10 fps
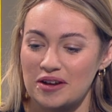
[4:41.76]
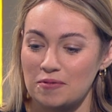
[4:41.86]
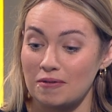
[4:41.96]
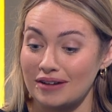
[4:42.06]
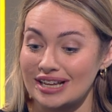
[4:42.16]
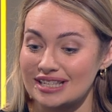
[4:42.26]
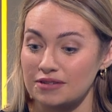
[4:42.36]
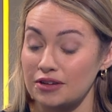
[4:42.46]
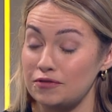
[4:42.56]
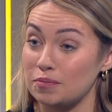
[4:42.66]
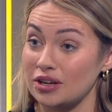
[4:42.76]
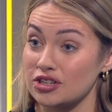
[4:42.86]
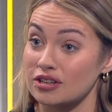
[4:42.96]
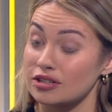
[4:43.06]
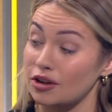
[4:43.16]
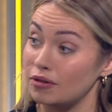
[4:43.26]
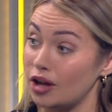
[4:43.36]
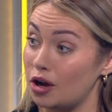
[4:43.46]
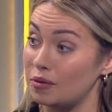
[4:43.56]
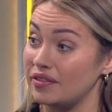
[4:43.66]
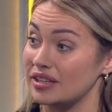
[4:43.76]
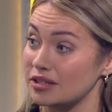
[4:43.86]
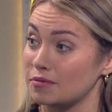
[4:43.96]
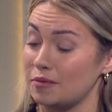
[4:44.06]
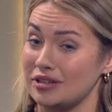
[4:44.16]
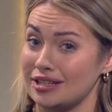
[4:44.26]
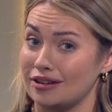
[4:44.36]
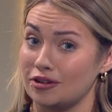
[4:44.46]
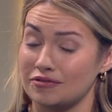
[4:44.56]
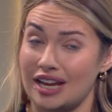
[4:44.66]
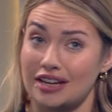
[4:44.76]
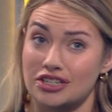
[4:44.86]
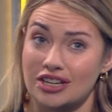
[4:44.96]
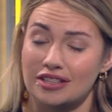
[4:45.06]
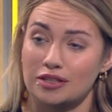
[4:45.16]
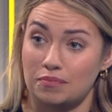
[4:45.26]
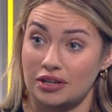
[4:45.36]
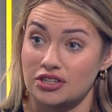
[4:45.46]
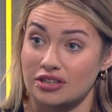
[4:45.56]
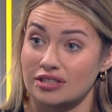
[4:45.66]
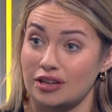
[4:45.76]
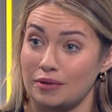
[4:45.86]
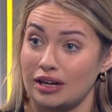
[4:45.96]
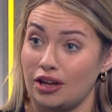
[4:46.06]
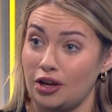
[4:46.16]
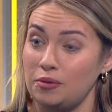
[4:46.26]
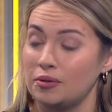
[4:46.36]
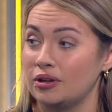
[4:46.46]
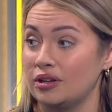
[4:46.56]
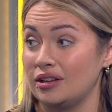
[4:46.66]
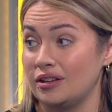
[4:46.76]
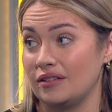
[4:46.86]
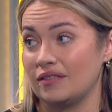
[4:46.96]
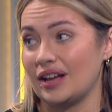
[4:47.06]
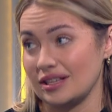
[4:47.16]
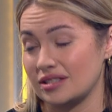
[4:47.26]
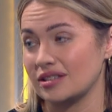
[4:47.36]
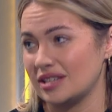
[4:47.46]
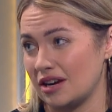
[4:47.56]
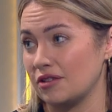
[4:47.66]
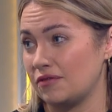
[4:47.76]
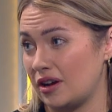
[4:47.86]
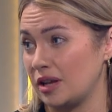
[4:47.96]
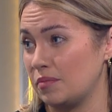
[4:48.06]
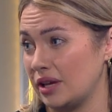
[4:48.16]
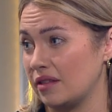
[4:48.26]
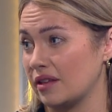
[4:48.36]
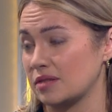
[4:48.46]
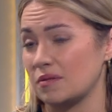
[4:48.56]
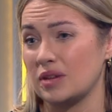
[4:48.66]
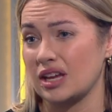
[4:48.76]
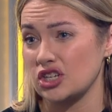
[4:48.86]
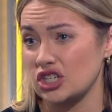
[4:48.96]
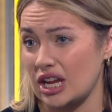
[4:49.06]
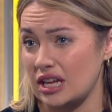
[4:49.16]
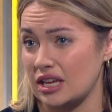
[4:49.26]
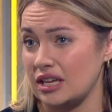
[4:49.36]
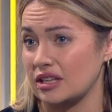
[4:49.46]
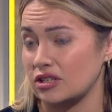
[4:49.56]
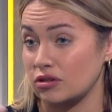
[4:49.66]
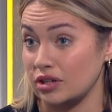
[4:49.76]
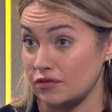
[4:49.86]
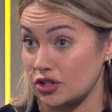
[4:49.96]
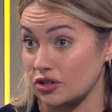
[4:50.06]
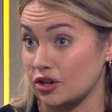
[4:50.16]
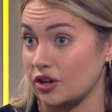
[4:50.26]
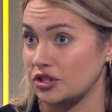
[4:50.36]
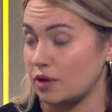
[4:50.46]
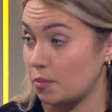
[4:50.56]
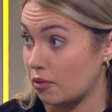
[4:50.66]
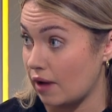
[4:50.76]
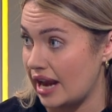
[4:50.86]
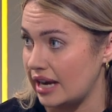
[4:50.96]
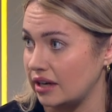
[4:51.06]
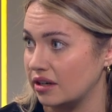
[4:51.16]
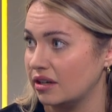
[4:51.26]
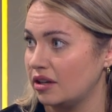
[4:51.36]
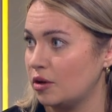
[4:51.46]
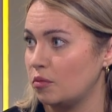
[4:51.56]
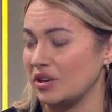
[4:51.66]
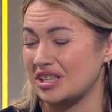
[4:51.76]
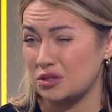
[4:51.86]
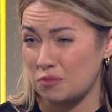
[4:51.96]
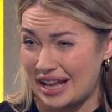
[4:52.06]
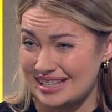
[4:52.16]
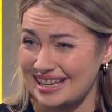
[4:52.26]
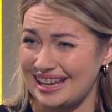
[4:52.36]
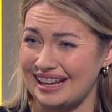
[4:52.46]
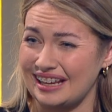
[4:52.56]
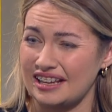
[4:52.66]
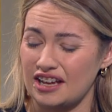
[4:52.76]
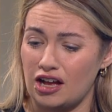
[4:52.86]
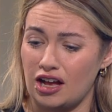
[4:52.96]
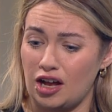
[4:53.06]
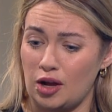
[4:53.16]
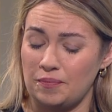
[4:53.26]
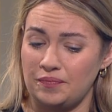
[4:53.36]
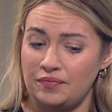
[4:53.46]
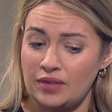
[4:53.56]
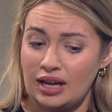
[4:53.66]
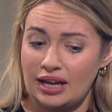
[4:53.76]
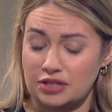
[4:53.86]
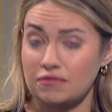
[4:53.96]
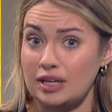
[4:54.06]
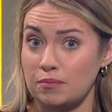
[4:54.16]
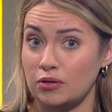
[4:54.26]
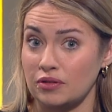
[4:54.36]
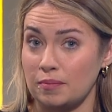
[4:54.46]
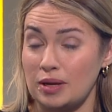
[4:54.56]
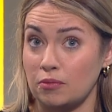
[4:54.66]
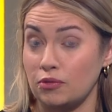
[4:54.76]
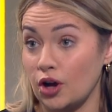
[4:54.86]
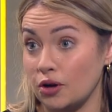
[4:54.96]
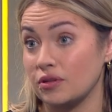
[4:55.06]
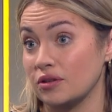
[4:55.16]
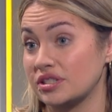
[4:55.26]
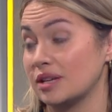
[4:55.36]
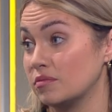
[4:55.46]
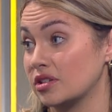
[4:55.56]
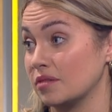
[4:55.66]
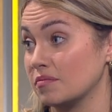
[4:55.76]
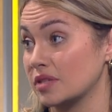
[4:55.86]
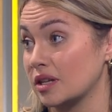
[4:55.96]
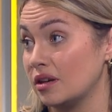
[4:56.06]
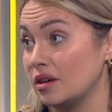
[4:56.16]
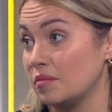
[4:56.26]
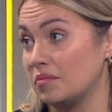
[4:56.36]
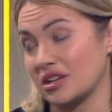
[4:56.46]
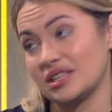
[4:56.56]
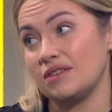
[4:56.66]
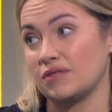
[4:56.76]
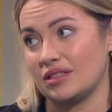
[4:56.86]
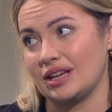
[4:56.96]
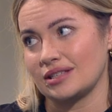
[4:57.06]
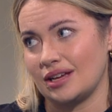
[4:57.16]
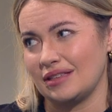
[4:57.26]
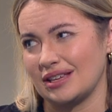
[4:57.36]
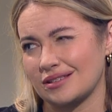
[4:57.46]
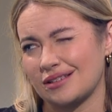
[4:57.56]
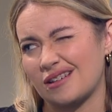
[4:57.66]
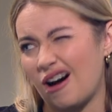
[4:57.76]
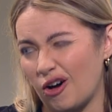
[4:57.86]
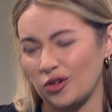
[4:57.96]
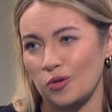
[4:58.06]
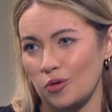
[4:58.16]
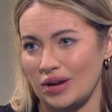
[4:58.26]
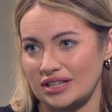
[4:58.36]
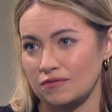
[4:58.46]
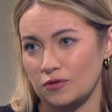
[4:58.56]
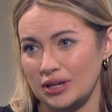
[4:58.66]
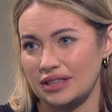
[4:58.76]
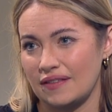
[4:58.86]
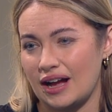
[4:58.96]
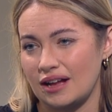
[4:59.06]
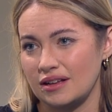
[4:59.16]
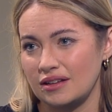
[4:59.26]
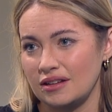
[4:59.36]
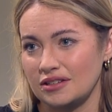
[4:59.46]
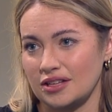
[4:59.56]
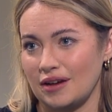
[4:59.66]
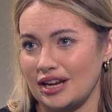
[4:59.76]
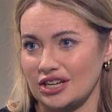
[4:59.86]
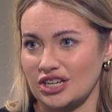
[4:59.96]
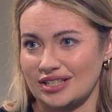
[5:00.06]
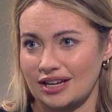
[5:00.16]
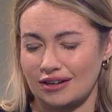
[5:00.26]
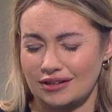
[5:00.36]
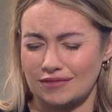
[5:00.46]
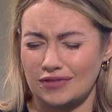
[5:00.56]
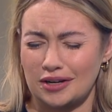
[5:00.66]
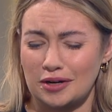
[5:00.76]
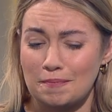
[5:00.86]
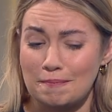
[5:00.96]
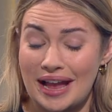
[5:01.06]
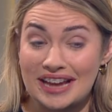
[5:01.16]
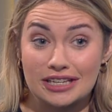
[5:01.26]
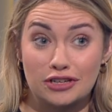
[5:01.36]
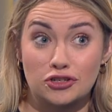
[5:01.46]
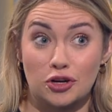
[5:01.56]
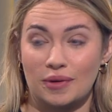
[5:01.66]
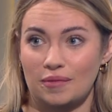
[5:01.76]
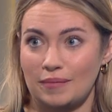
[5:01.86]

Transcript: whereas if your blood sugars go low, and this is where we see a lot of danger, the blood sugars going low, that's the terrifying bit. That's when we get shaky. There's not enough sugar going to our brain. We're sweating. And it's really important that people know those symptoms because even things like this can't always avoid that. So NHS England have done an amazing job at